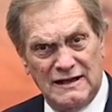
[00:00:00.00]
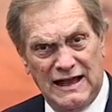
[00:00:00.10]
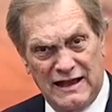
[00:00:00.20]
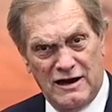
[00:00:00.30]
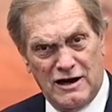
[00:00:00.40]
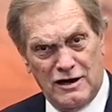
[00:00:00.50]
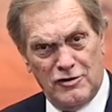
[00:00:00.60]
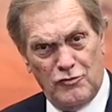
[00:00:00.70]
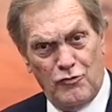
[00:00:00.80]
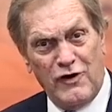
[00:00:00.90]
in
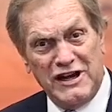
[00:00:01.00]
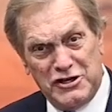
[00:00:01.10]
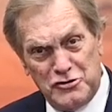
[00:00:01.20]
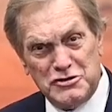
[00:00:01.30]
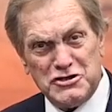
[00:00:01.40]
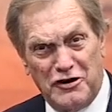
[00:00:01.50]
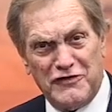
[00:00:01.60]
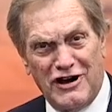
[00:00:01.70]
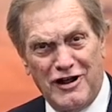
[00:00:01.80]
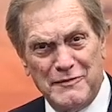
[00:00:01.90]
our reduced
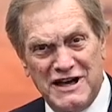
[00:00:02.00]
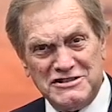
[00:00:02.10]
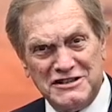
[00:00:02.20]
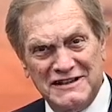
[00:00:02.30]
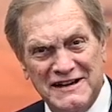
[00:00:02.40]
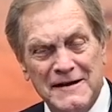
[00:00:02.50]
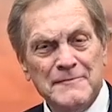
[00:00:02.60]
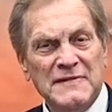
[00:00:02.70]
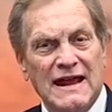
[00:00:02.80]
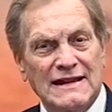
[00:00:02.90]
overall budget.
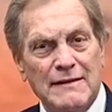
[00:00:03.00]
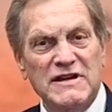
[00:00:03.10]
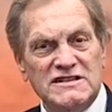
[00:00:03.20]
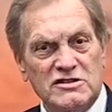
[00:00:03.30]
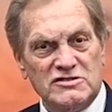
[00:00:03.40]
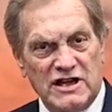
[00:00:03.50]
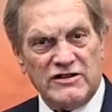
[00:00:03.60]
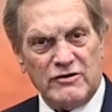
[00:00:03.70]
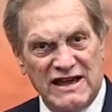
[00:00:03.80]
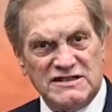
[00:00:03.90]
That means there's
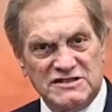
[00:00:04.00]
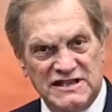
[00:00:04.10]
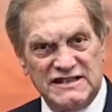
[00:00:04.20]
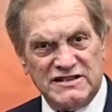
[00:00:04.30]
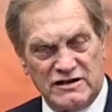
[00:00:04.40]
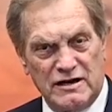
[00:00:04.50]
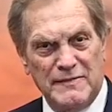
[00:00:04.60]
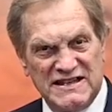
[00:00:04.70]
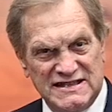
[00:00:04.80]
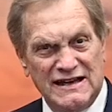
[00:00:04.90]
other agencies that are going to
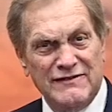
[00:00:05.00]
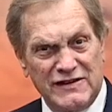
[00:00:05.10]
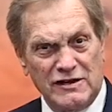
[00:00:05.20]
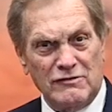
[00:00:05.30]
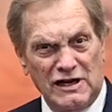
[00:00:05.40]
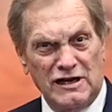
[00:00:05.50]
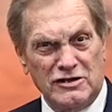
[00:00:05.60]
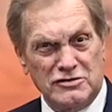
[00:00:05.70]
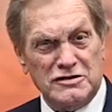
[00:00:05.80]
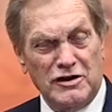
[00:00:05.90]
be significantly
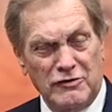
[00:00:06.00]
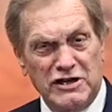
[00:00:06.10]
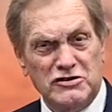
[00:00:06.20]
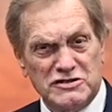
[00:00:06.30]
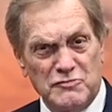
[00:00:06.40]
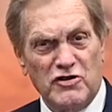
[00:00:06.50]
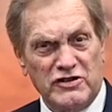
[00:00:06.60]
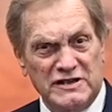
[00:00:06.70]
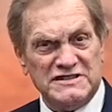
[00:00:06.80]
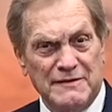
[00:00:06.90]
reduced, more
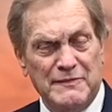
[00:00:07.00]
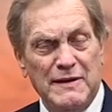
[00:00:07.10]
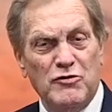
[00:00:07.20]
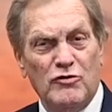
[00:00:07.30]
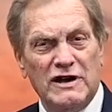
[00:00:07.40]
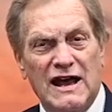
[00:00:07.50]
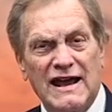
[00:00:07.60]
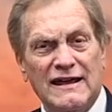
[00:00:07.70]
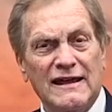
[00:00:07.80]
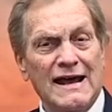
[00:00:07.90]
than some people would
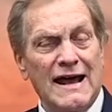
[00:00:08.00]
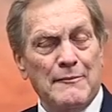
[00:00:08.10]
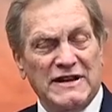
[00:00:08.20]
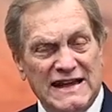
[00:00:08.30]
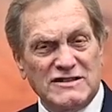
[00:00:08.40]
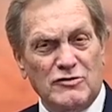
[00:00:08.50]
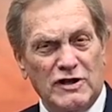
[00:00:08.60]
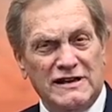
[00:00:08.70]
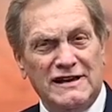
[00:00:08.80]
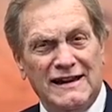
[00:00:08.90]
like. But that's
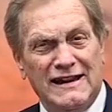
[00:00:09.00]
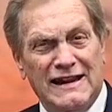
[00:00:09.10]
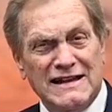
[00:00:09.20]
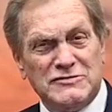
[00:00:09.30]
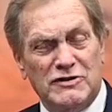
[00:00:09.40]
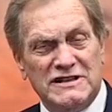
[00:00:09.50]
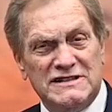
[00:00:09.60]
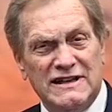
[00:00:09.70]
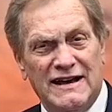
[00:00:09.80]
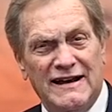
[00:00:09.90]
what
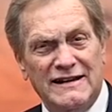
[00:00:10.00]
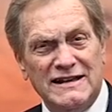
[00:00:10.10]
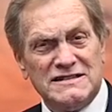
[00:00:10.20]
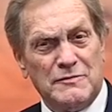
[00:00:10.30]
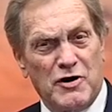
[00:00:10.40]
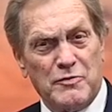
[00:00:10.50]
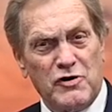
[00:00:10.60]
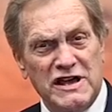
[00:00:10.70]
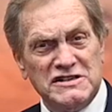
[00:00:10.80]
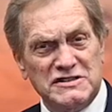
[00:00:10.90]
this
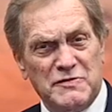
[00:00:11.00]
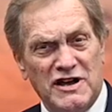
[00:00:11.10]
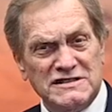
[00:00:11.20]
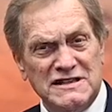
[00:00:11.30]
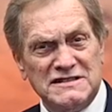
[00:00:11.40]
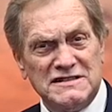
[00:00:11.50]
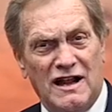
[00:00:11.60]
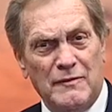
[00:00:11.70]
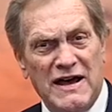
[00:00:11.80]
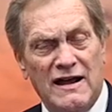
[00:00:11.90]
appropriations process is
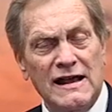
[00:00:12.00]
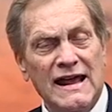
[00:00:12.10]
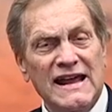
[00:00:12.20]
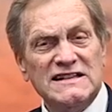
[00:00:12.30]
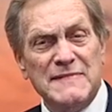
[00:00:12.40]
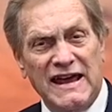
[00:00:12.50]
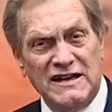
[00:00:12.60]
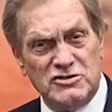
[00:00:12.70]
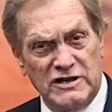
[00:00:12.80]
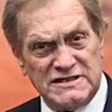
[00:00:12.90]
all about. It's making
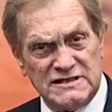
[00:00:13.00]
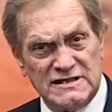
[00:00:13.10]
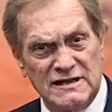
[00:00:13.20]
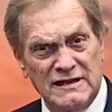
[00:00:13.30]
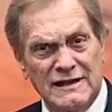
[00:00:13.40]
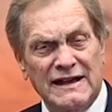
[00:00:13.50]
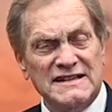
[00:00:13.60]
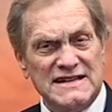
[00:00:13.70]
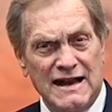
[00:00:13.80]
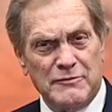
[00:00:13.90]
choices and
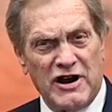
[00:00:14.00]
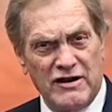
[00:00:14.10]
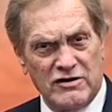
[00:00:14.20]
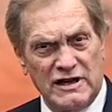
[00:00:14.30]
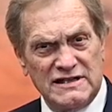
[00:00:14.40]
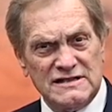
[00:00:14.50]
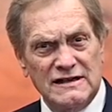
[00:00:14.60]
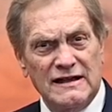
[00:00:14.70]
setting priorities.